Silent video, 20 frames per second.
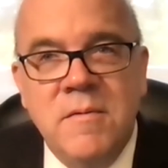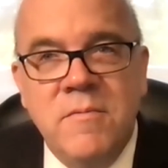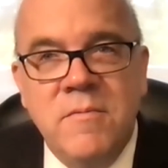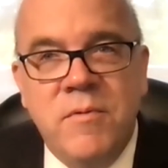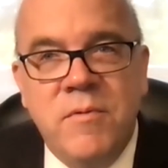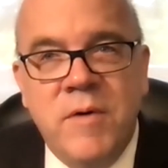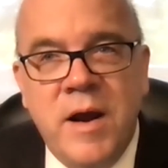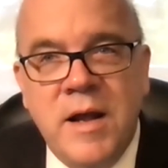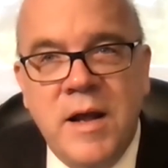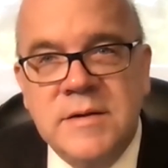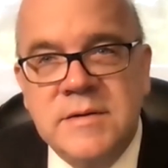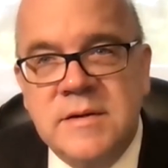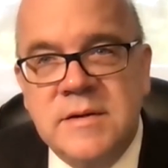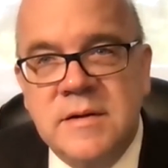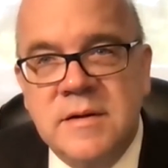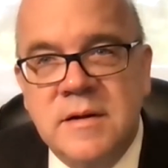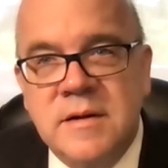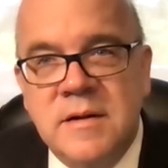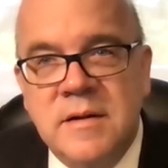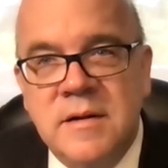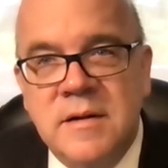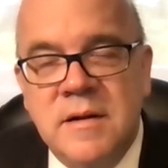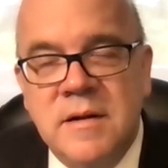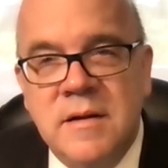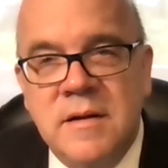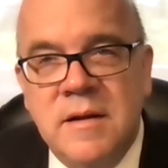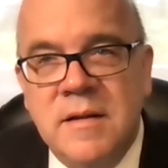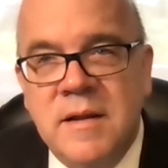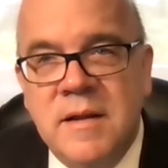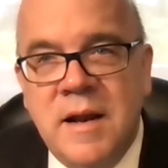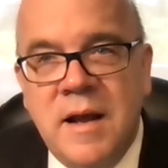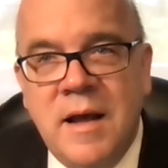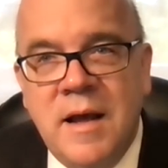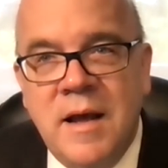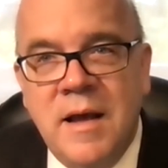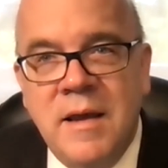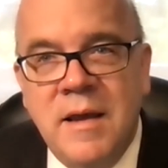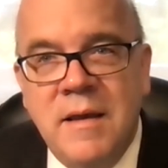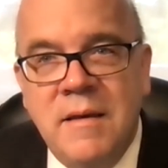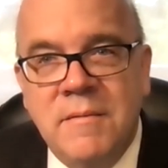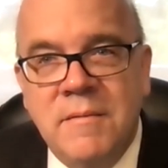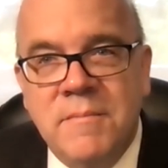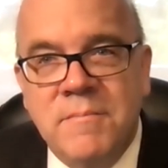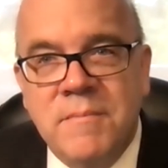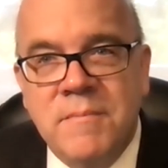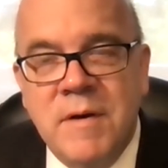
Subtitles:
friends that I